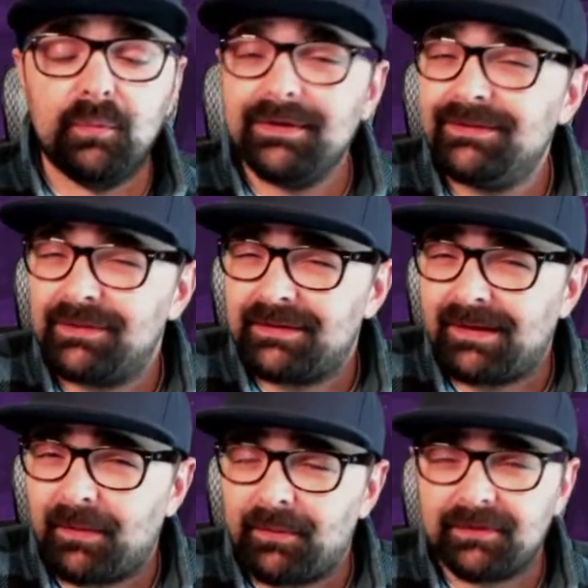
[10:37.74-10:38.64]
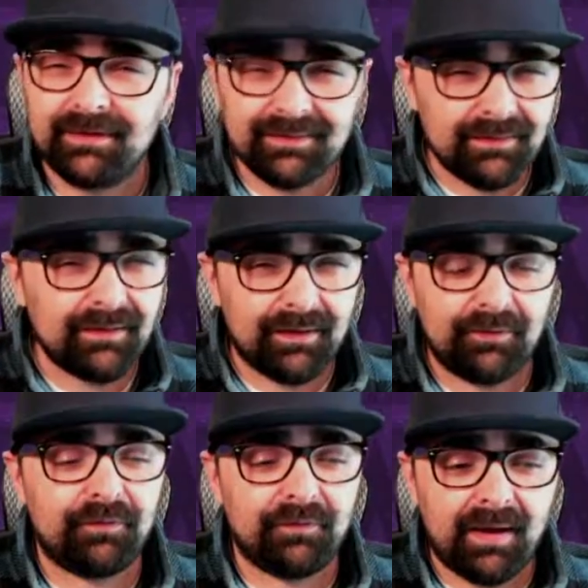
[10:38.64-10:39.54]
wizard towers. That's a lot
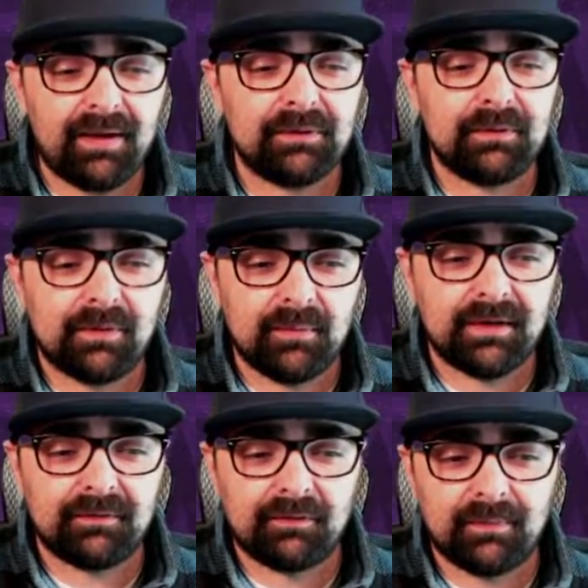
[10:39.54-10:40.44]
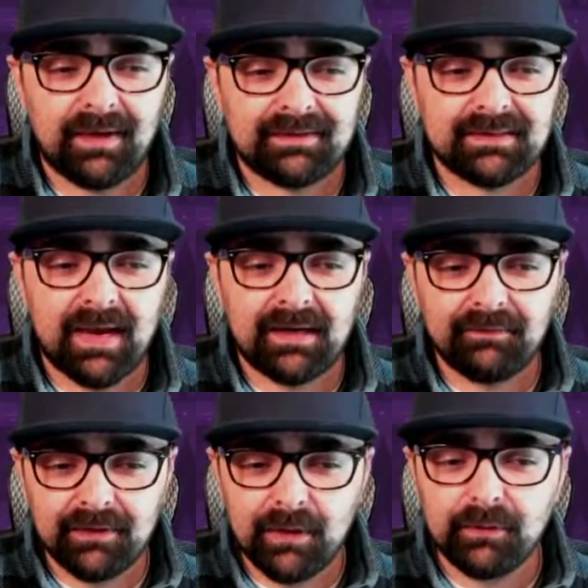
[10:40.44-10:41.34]
of value coming in from that side,
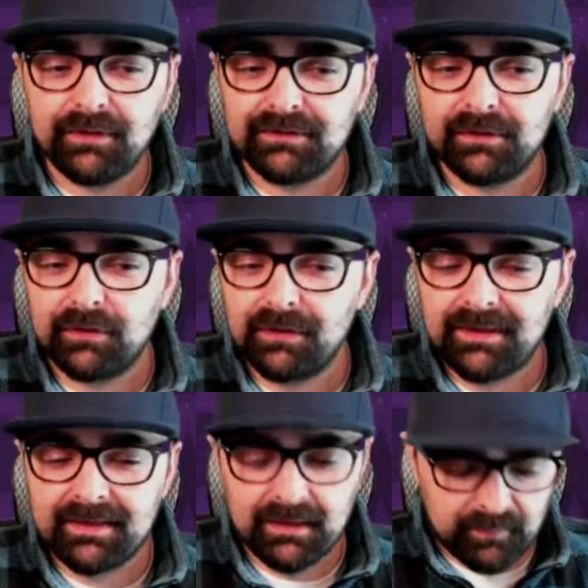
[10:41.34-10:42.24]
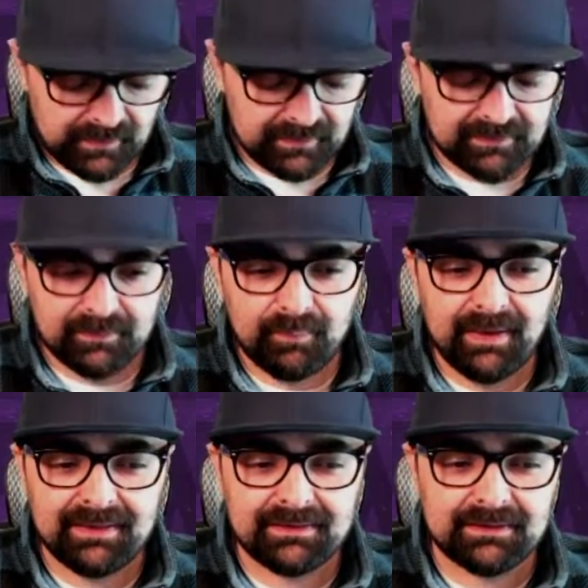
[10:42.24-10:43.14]
even though it doesn't look like it because the
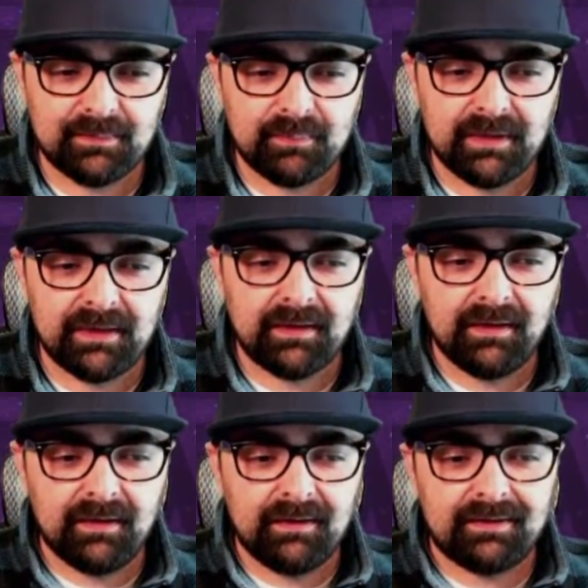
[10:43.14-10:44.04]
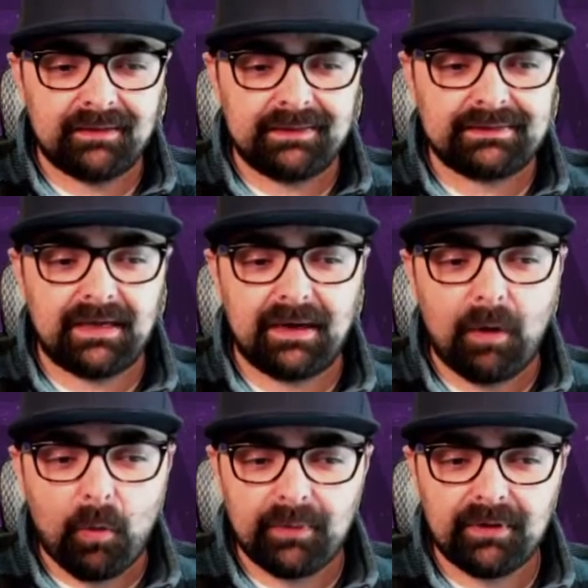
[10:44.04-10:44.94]
base is a bit, let's say,
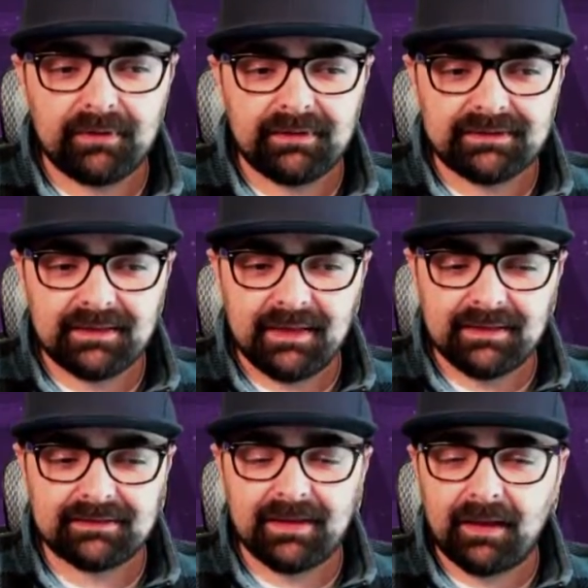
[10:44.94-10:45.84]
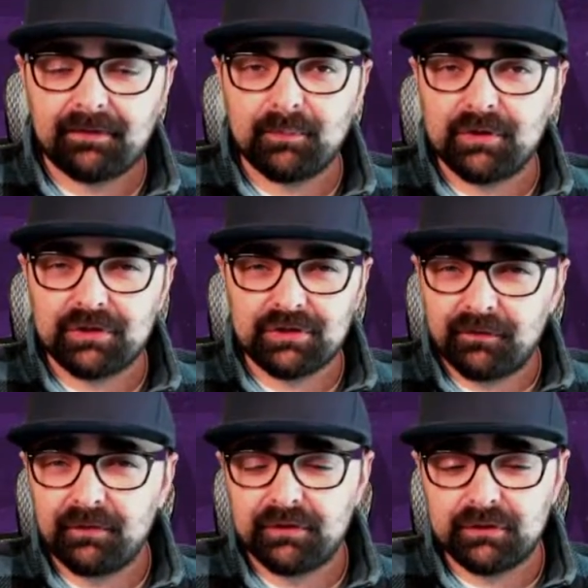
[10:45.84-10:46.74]
open on this side. There's not as much
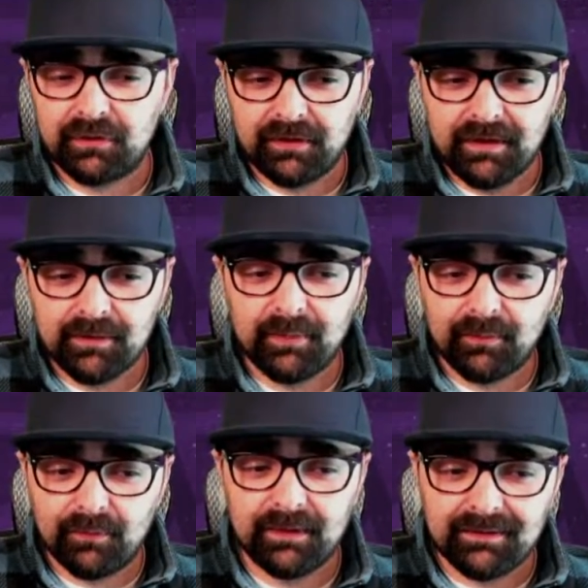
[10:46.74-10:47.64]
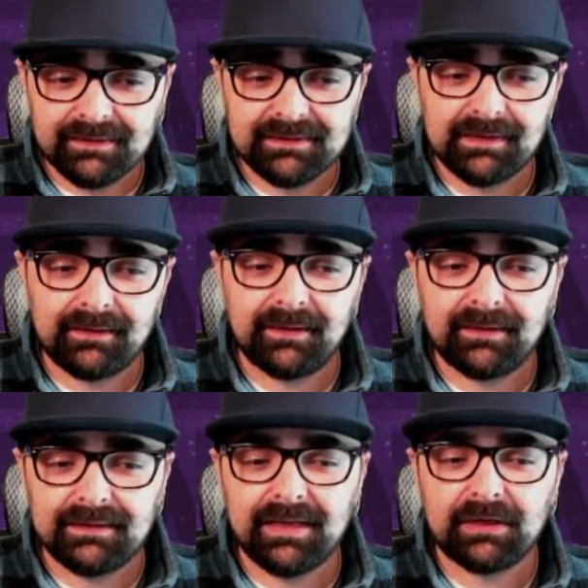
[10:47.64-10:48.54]
stuff as you'd think, but realistically
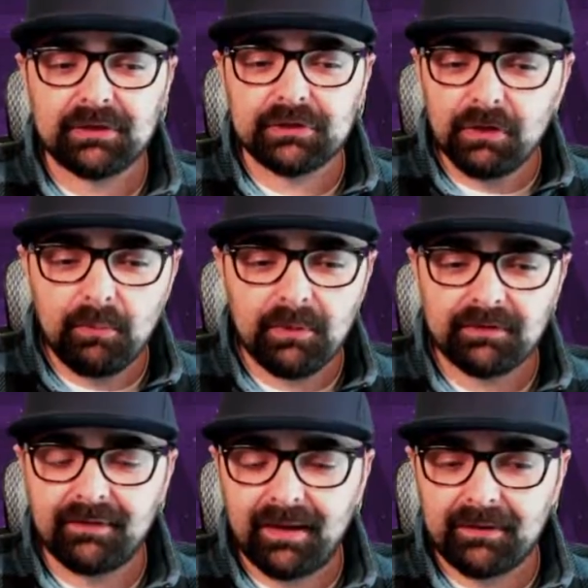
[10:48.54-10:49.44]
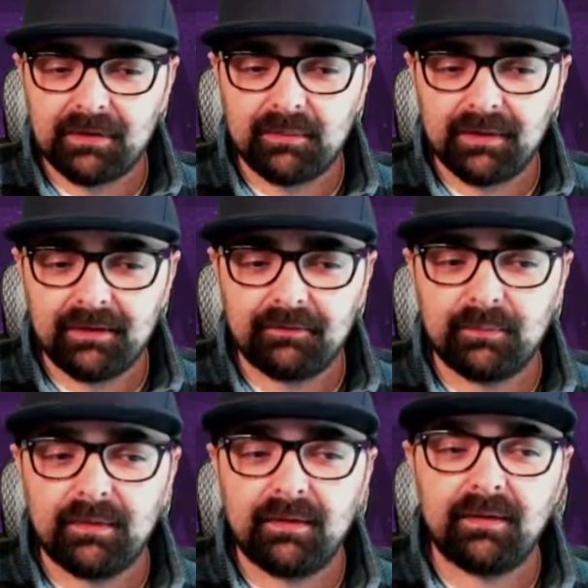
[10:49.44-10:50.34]
he's got so much value coming in
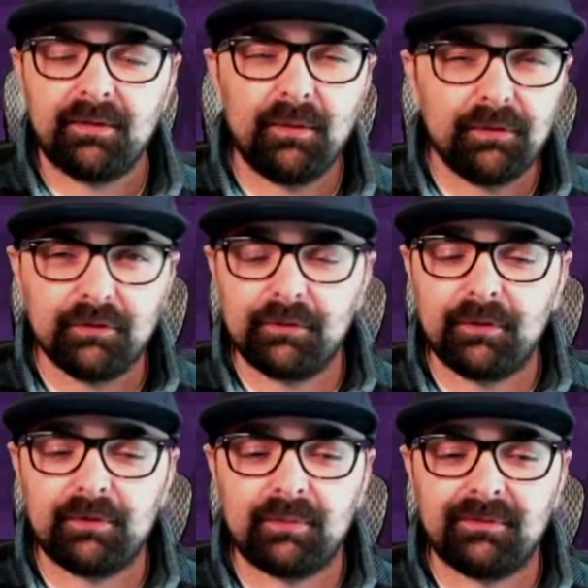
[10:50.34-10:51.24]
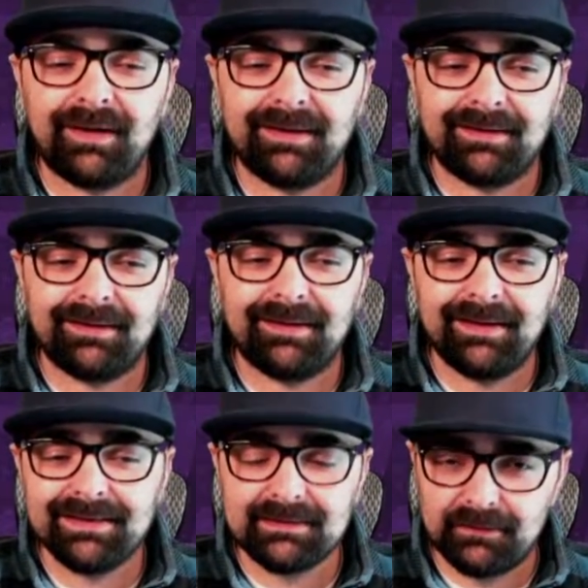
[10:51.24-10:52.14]
from there, and it also of course provided a
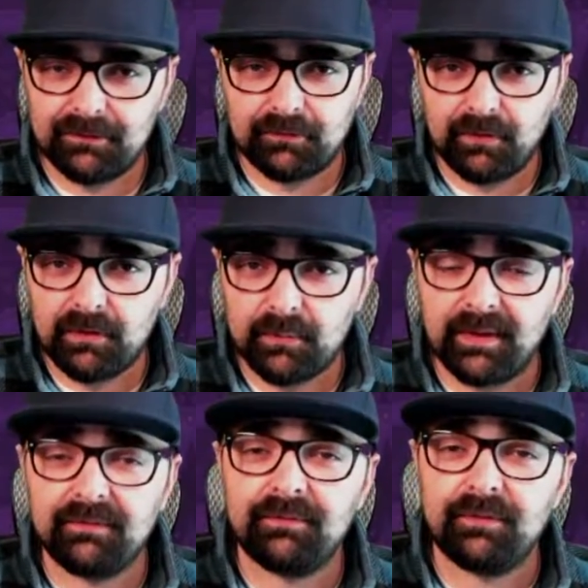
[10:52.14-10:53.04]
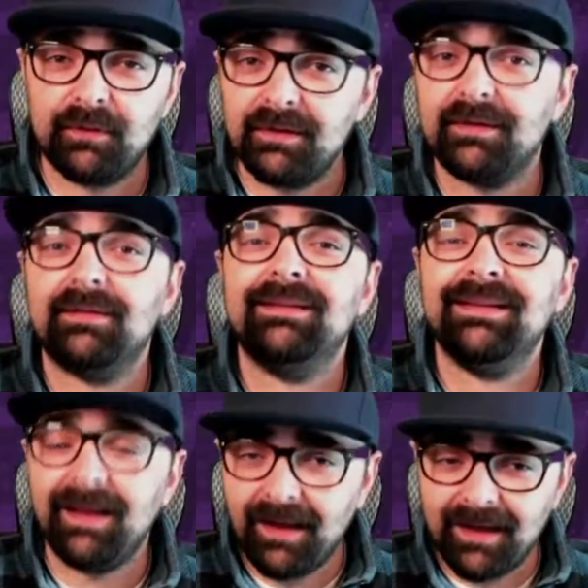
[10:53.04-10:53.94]
nice little runway for
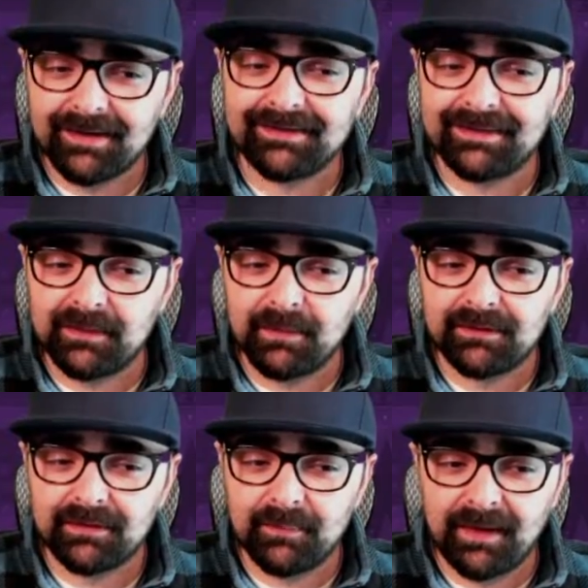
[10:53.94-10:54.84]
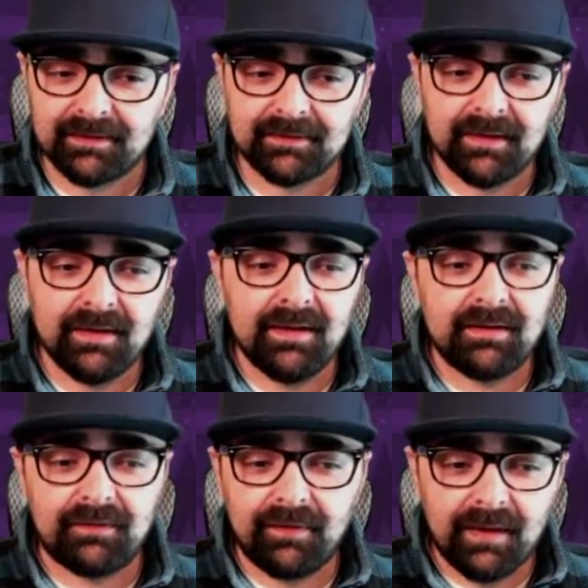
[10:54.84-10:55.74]
the Hogs to come into the base.
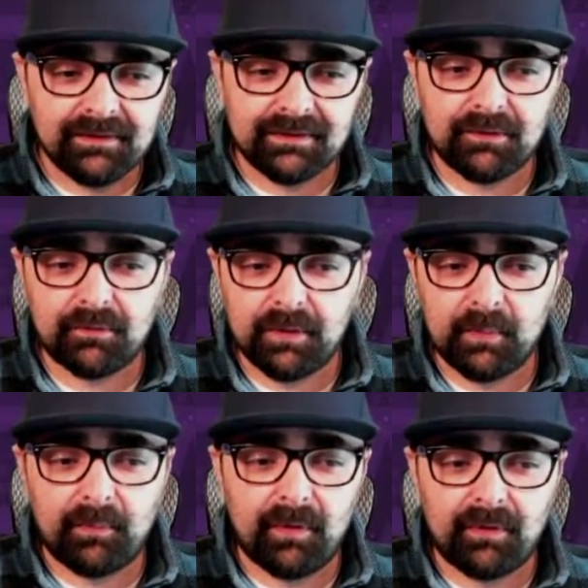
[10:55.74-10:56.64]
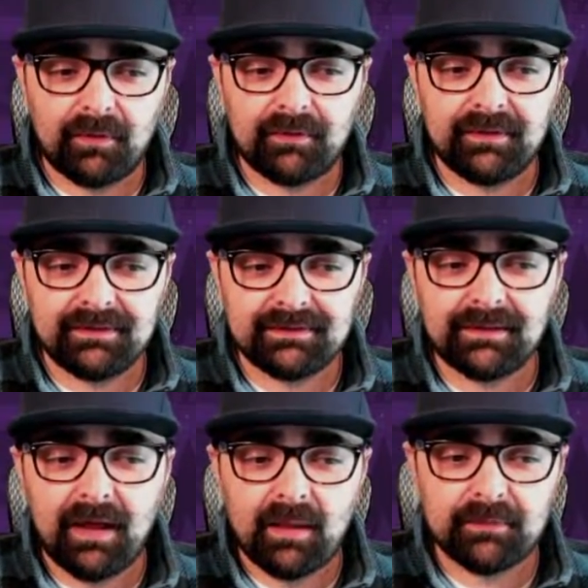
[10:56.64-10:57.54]
The Valks are going to rip apart all of this, the
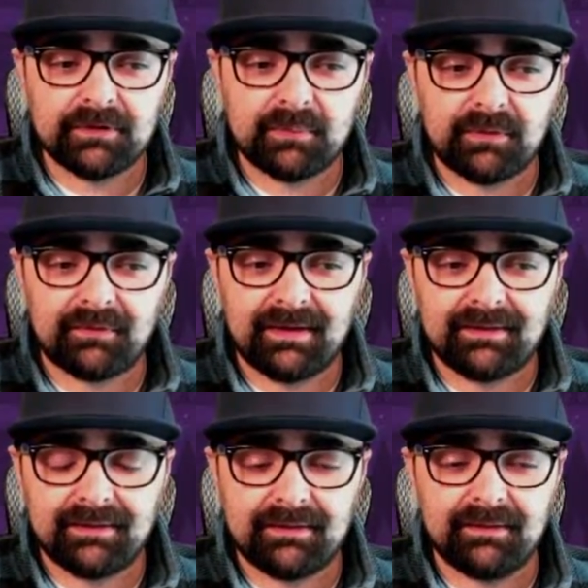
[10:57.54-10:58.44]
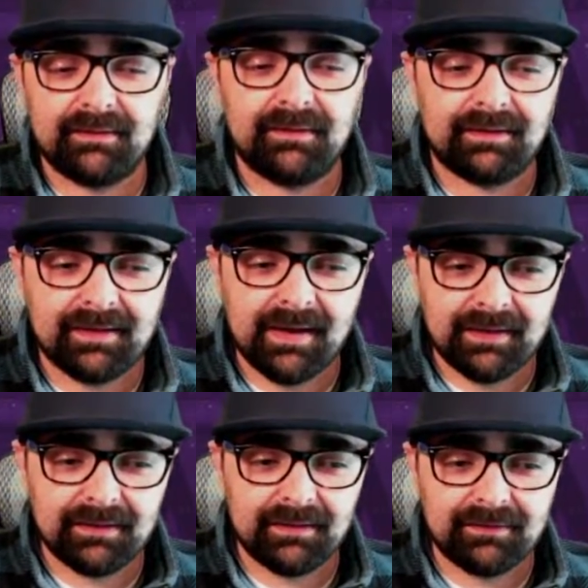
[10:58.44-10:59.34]
golems are going to provide the
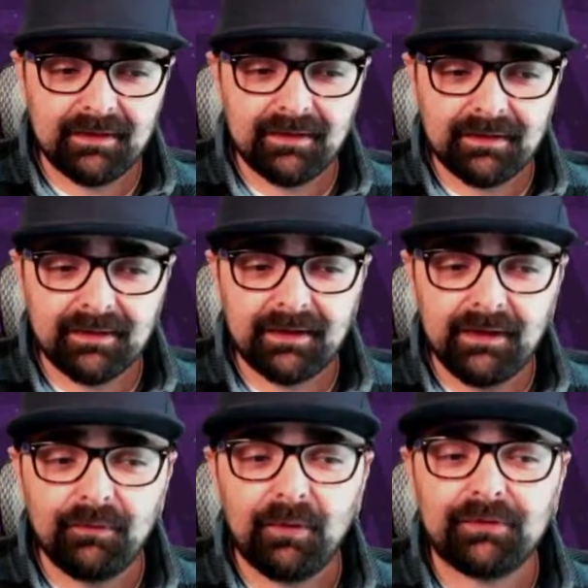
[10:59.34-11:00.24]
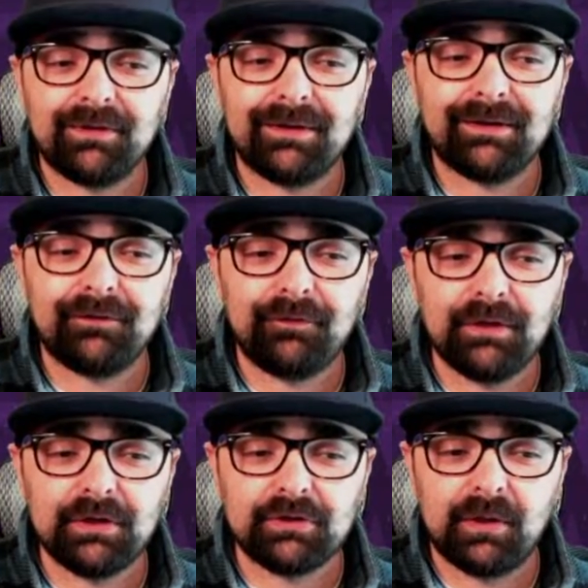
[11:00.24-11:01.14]
tanking that's needed, and the heroes are going to
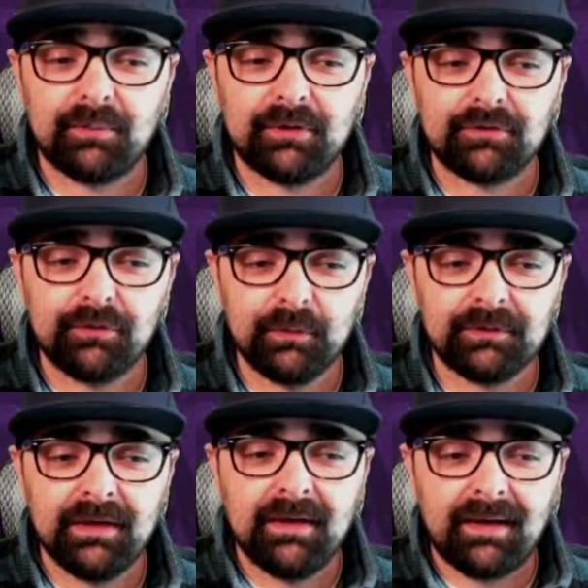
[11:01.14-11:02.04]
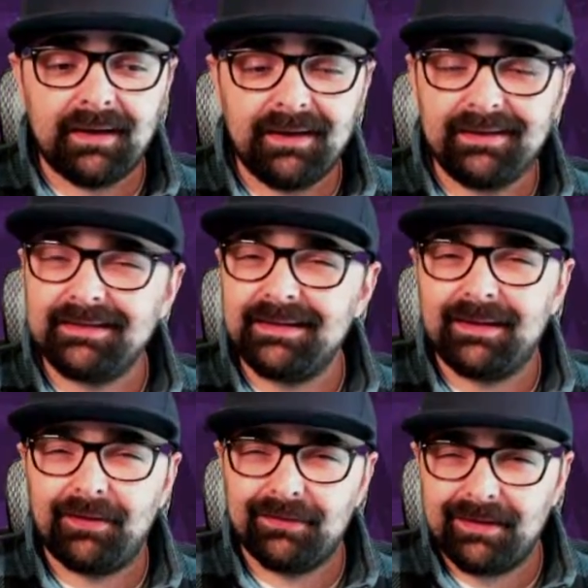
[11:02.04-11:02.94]
finish up the troops and take
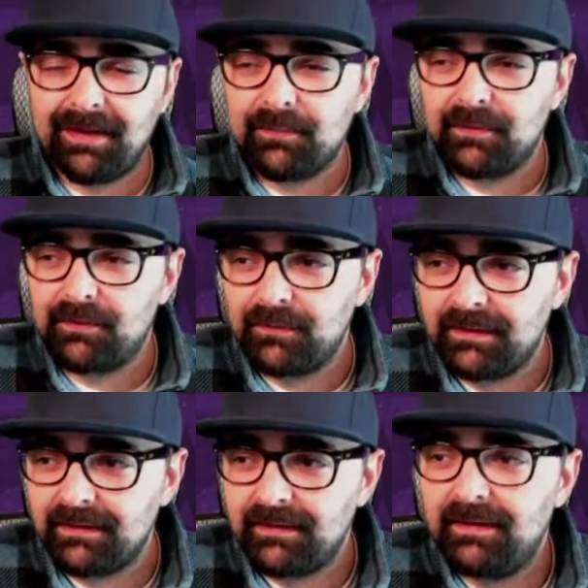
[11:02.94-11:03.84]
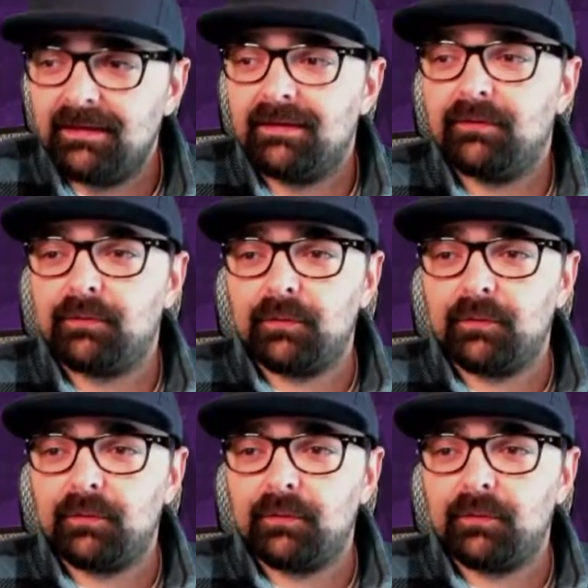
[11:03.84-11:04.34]
out the enemy queen that